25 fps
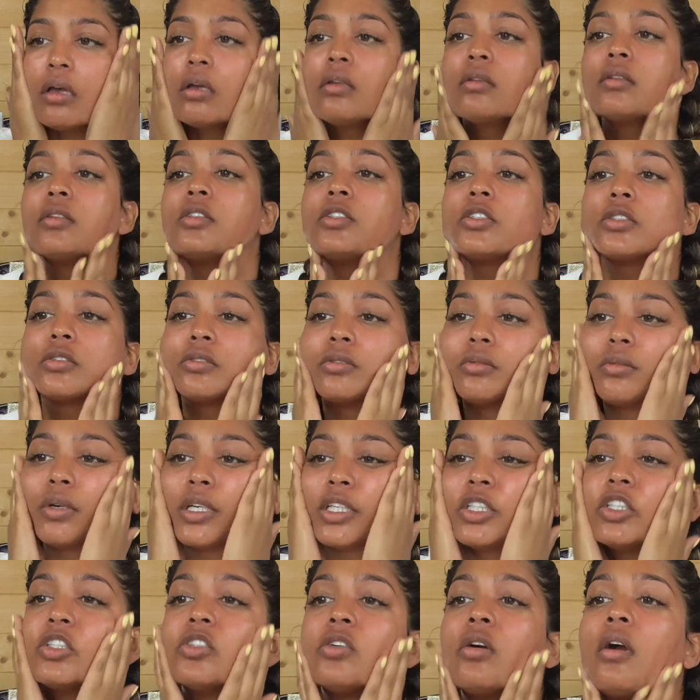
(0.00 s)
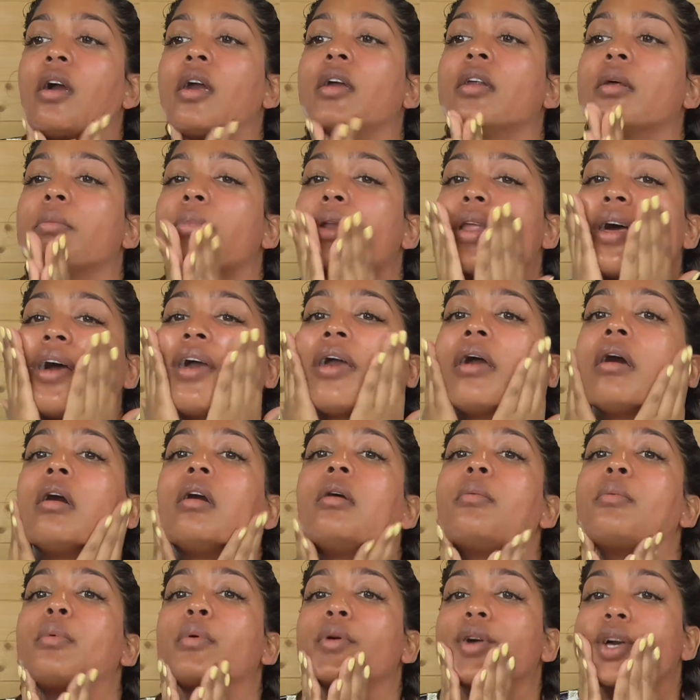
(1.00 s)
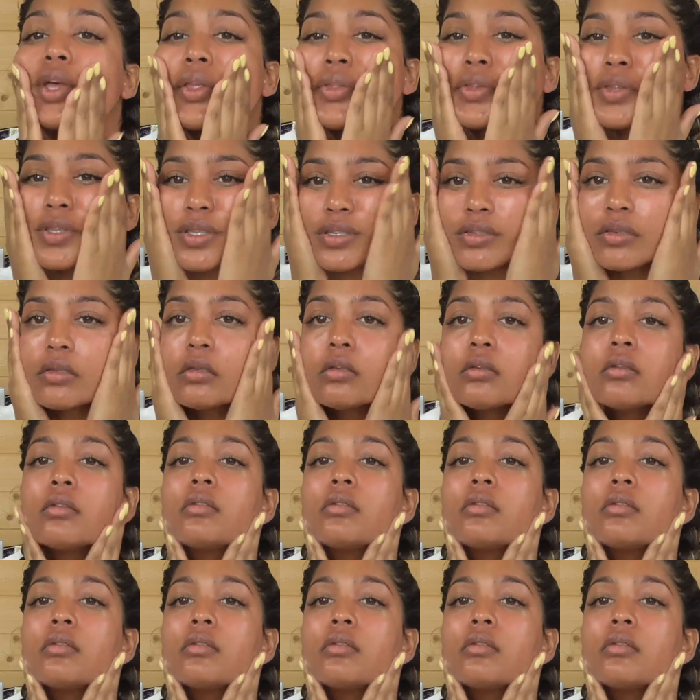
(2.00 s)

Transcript: And you should always try and apply upwards.